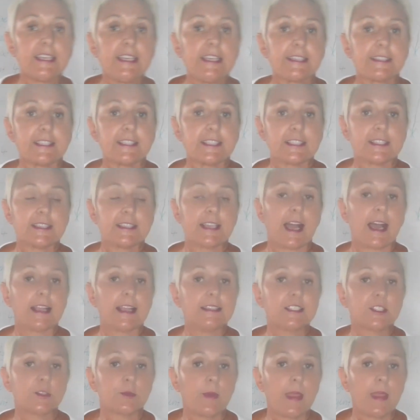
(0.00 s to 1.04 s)
lead didn't
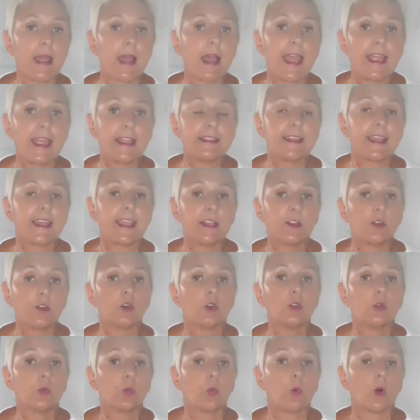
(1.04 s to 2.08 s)
answer and they
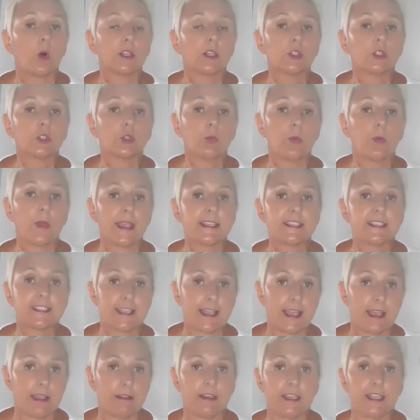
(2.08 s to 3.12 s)
don't want to waste
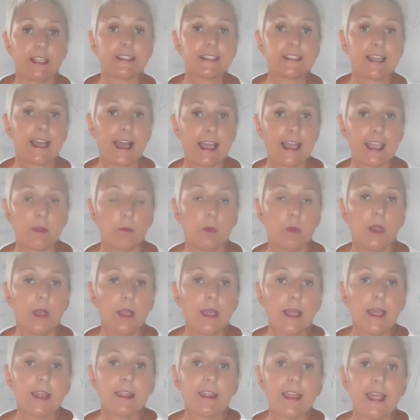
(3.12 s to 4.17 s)
any time.
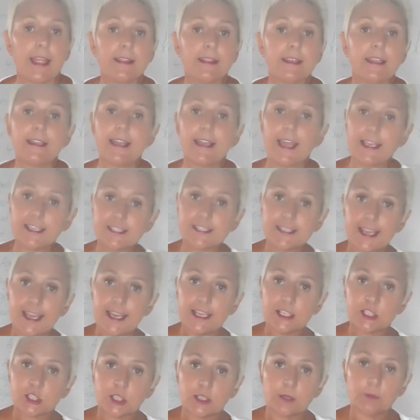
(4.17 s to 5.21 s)
Then the next
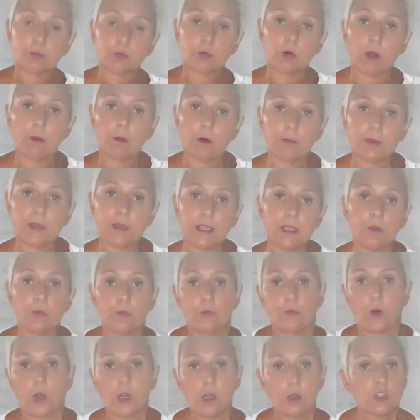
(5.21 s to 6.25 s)
agent probably
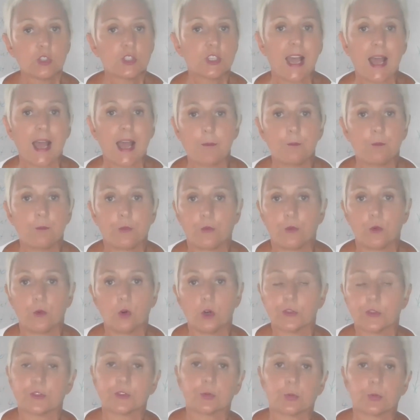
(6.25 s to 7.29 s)
follows up
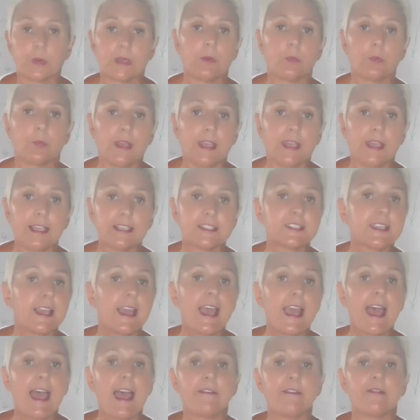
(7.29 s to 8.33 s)
for three weeks,
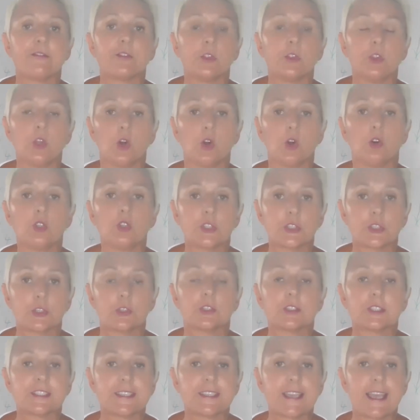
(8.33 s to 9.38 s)
had no
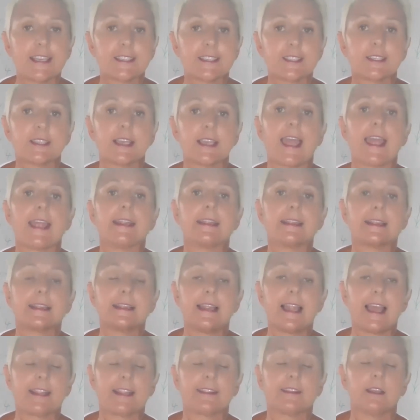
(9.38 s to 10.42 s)
success, and
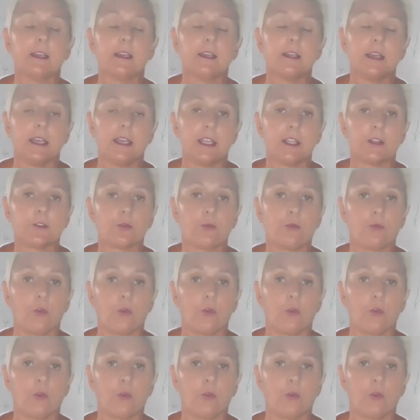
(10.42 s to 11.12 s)
let it